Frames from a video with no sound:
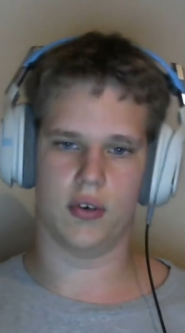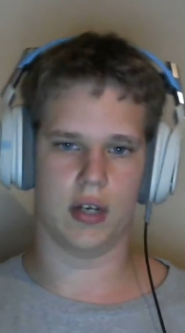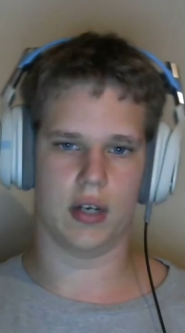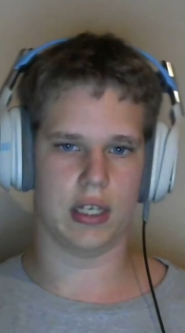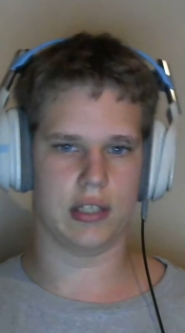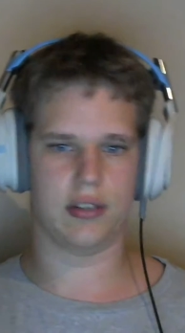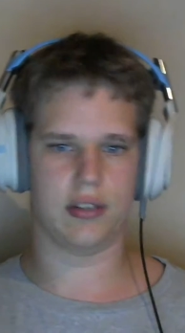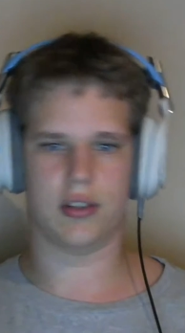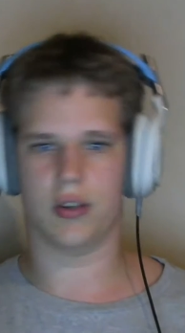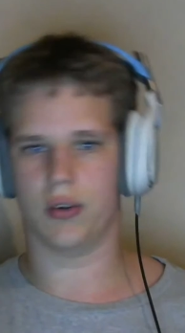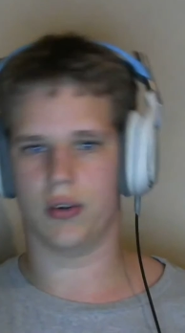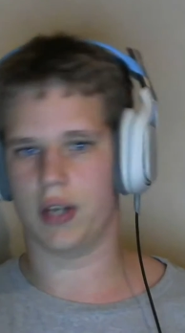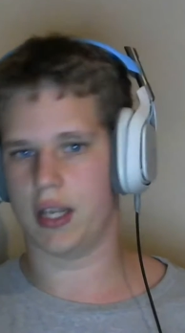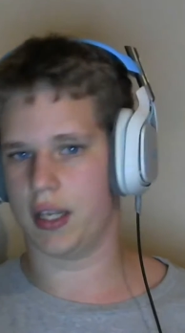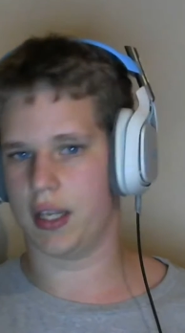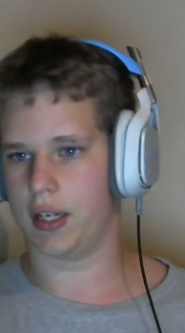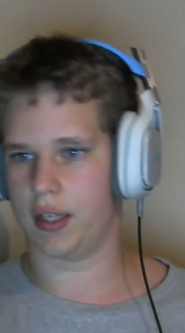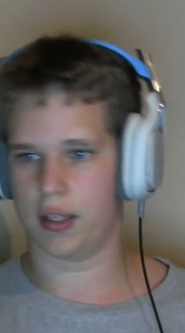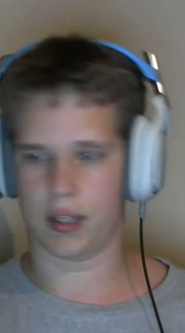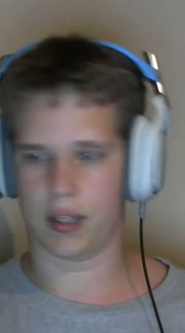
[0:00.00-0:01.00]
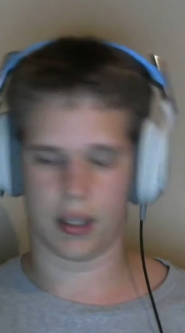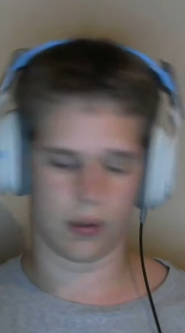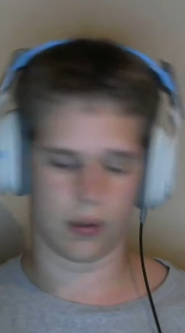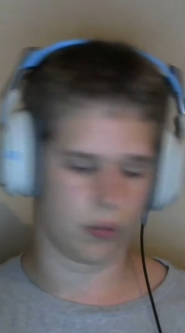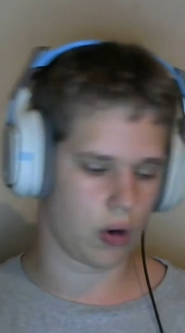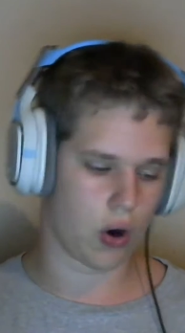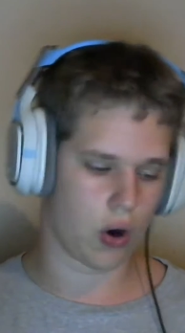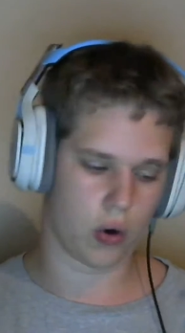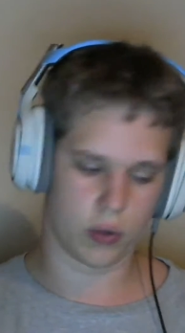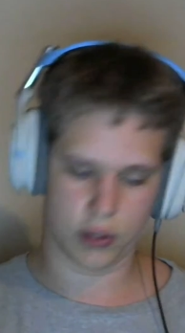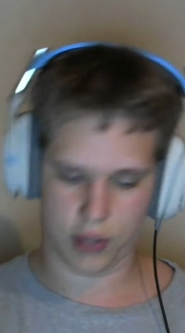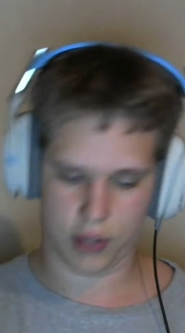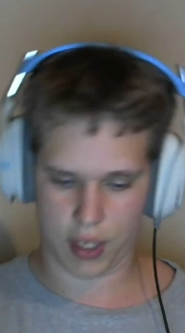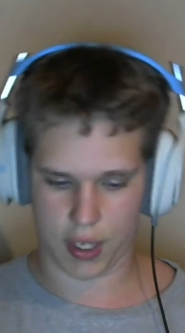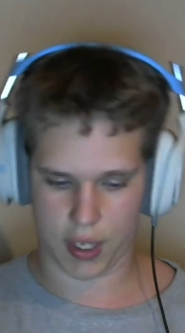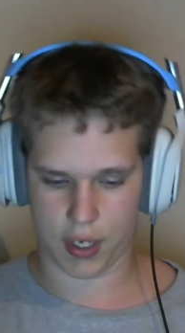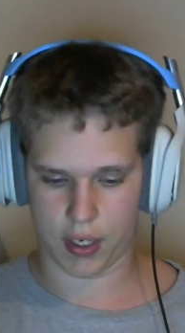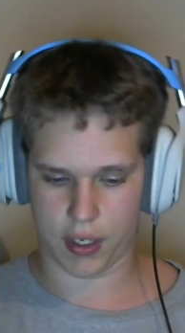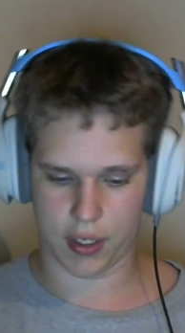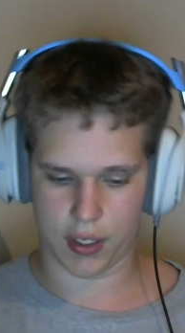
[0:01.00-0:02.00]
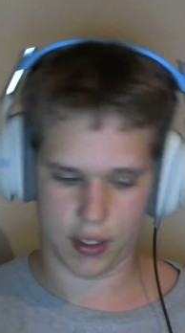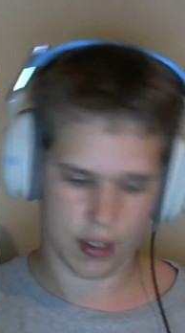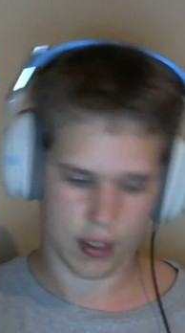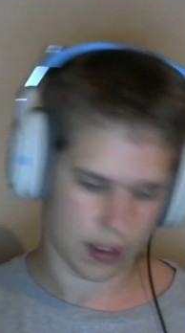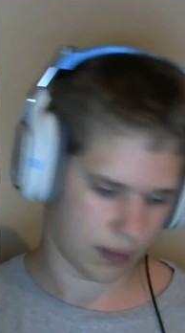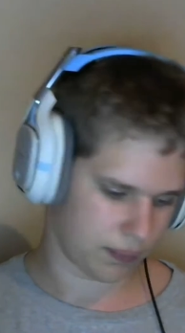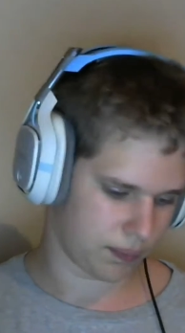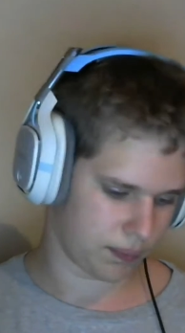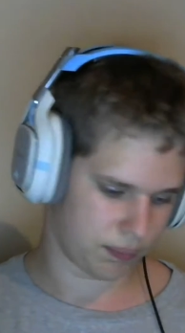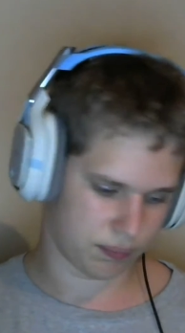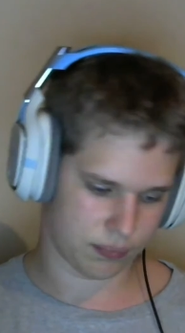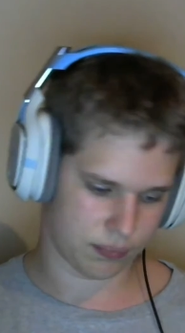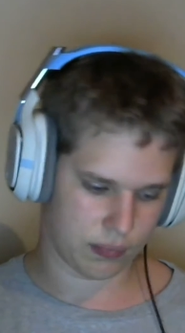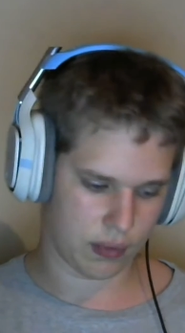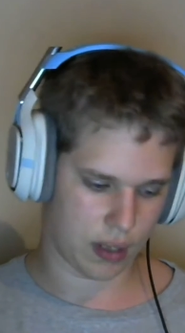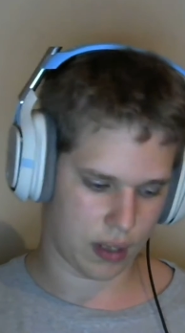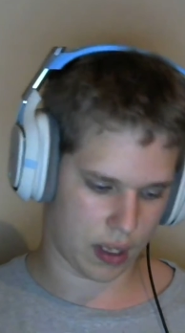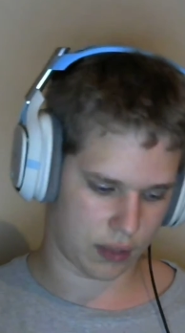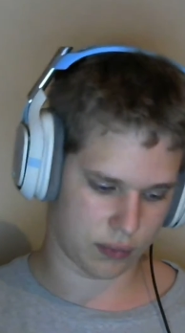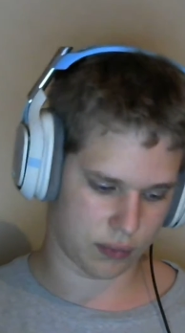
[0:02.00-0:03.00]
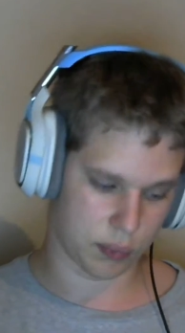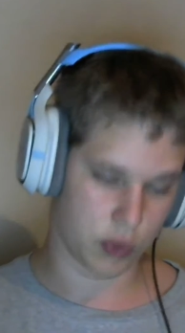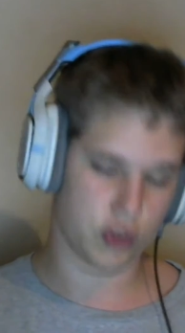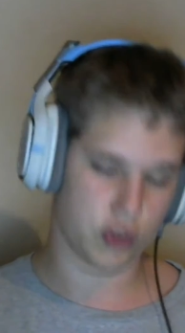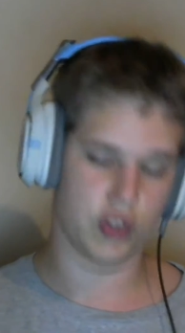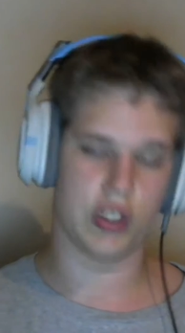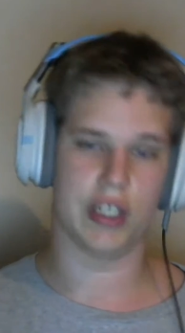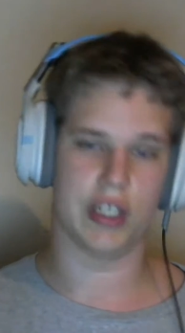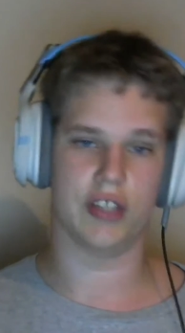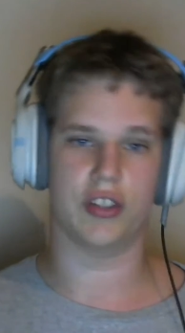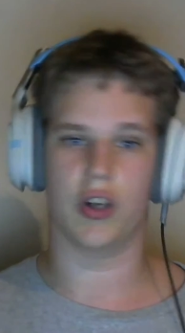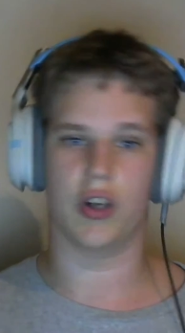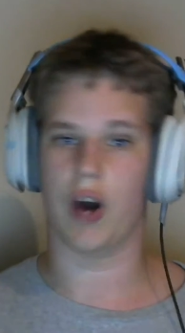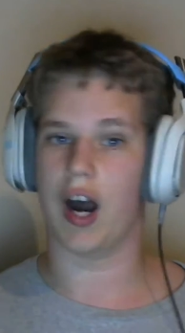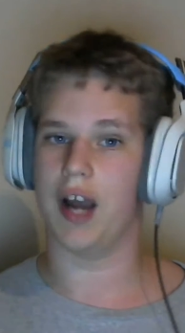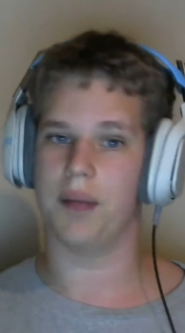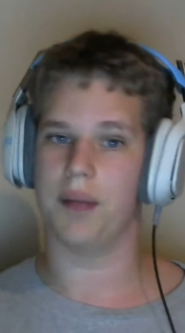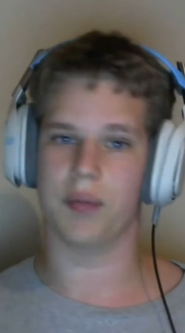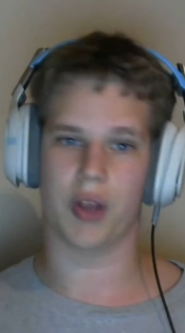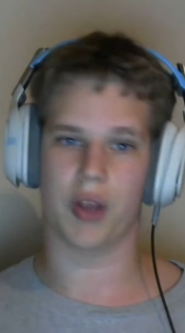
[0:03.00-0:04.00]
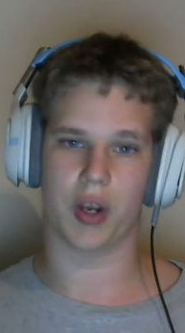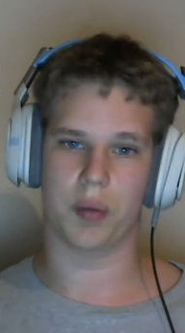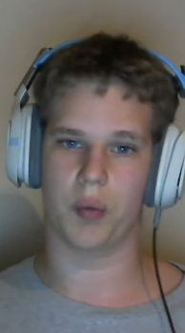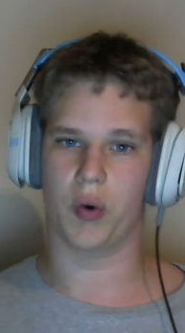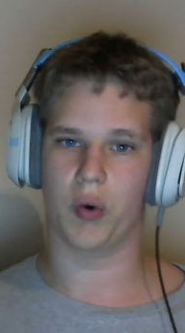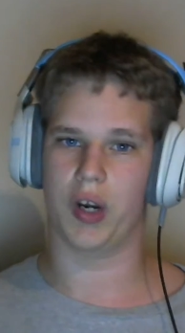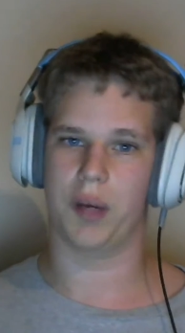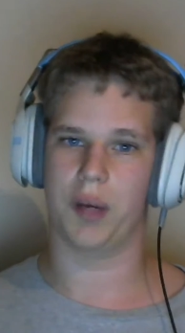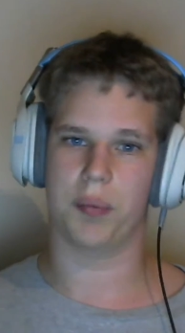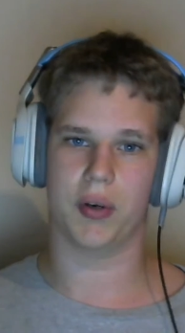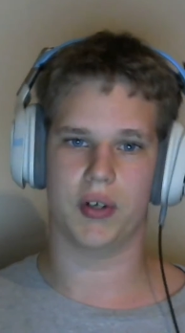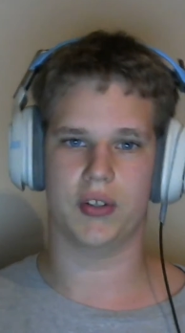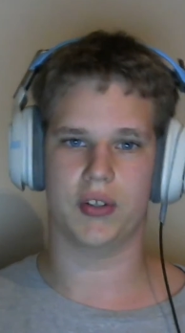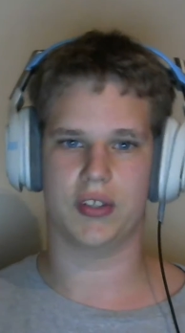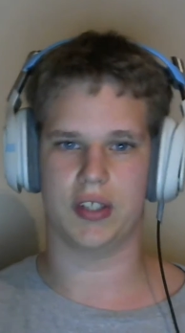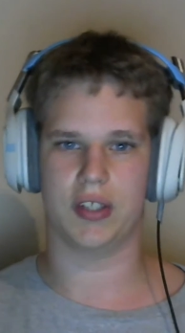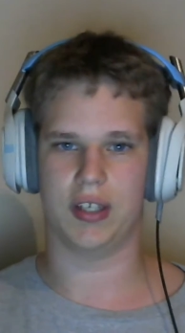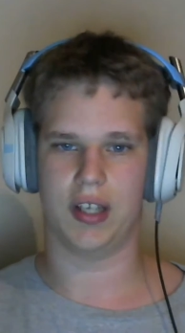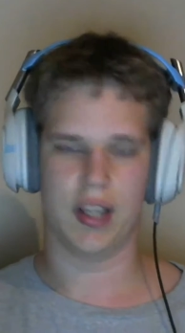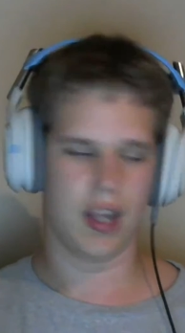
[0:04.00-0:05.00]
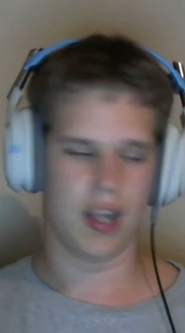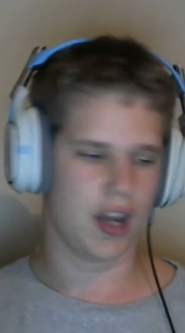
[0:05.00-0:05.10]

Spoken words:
I still hate it. I will always hate it, and as most of you guys know, I'm not a morning person.